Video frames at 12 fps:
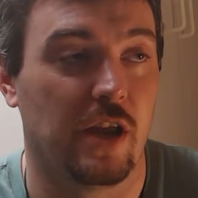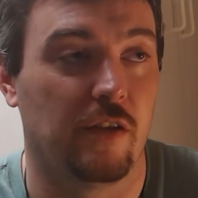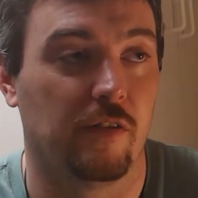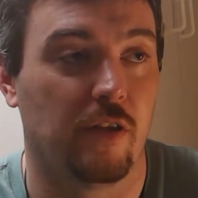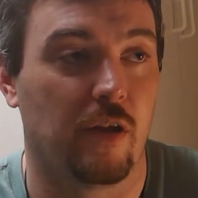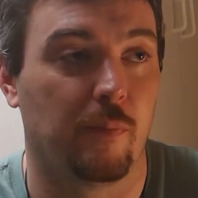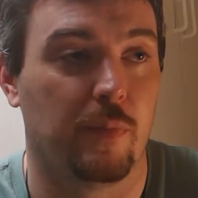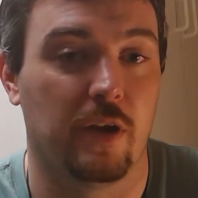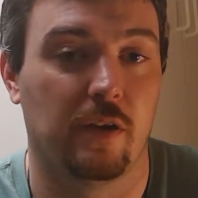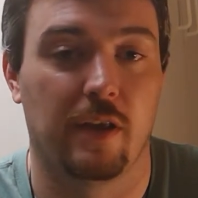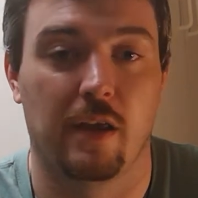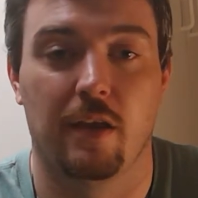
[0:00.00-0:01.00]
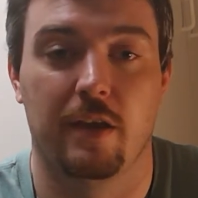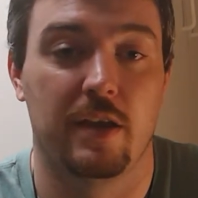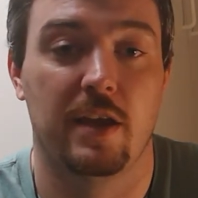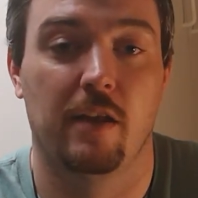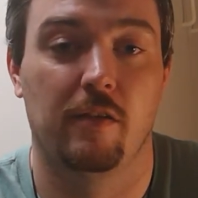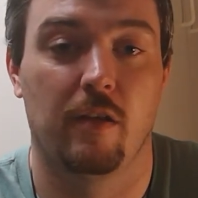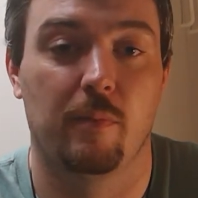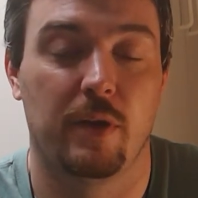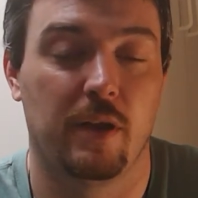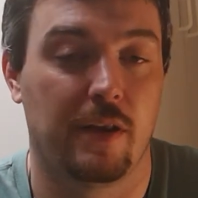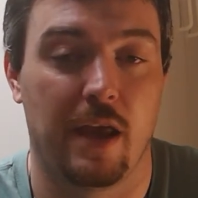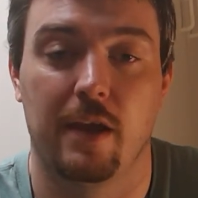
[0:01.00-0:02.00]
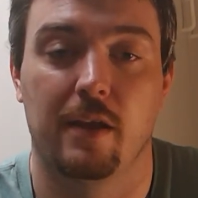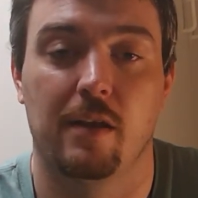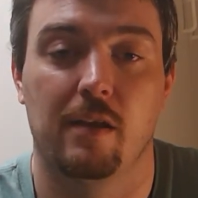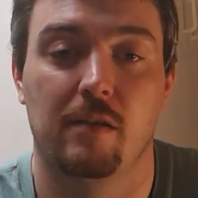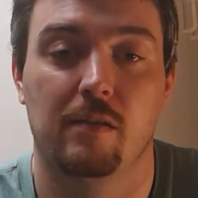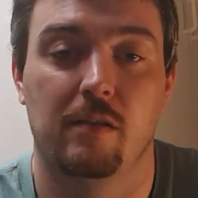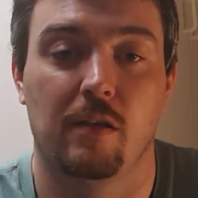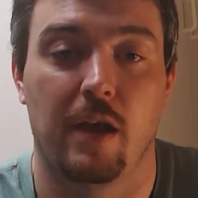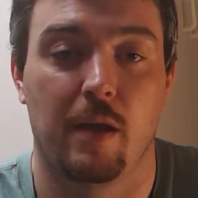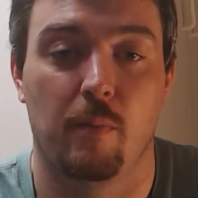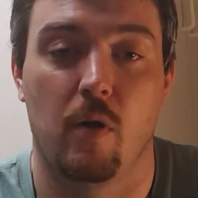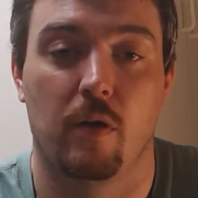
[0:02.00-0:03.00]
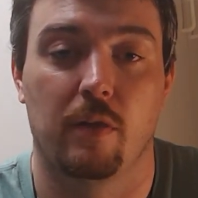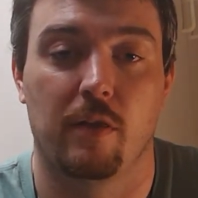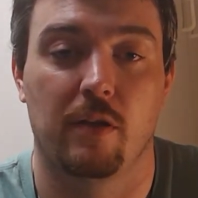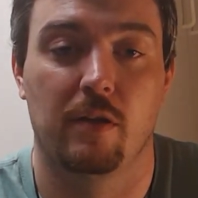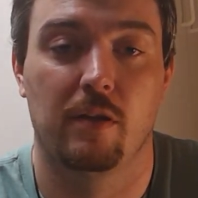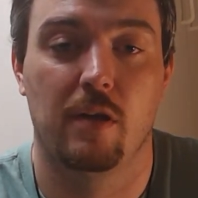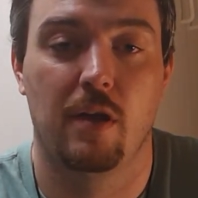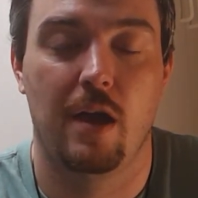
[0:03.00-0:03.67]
ends up being taken in to Aunt Martha.